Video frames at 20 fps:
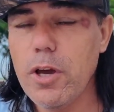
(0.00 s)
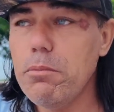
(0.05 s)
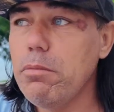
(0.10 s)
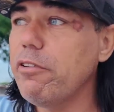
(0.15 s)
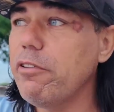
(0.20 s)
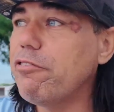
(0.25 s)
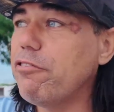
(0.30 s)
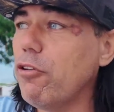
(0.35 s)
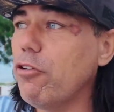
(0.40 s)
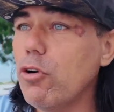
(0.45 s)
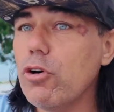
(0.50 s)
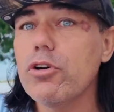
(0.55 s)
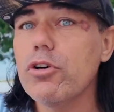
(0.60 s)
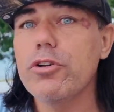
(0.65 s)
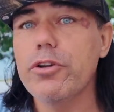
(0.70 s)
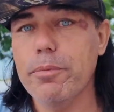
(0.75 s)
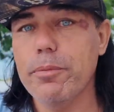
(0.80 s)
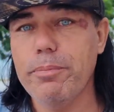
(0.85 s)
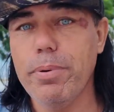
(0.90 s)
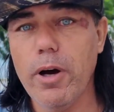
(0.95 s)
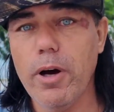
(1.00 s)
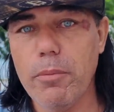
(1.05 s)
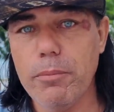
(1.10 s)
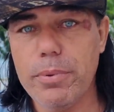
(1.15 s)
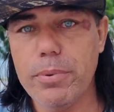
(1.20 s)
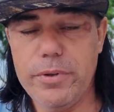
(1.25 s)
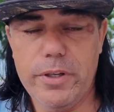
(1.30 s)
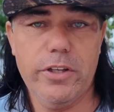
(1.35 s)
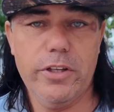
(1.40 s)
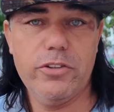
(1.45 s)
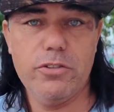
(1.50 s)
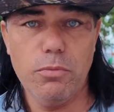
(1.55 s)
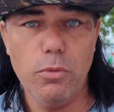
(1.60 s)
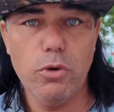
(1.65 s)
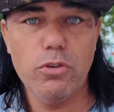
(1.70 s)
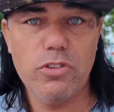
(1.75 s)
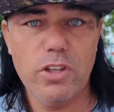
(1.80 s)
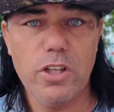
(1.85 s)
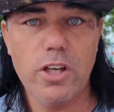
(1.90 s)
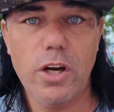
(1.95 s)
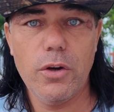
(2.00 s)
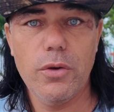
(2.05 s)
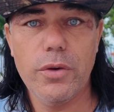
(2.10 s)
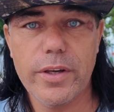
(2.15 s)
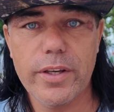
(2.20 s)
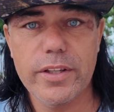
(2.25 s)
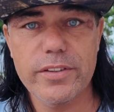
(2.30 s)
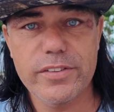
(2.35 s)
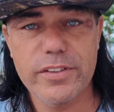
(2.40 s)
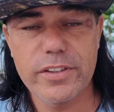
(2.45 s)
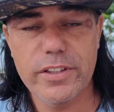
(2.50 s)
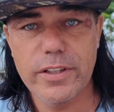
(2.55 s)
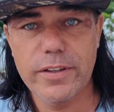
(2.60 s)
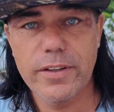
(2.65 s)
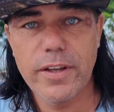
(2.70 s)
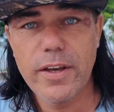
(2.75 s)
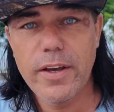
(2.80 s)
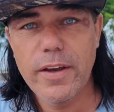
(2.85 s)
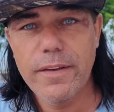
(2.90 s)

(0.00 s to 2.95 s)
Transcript: before the pump is mostly you can see it.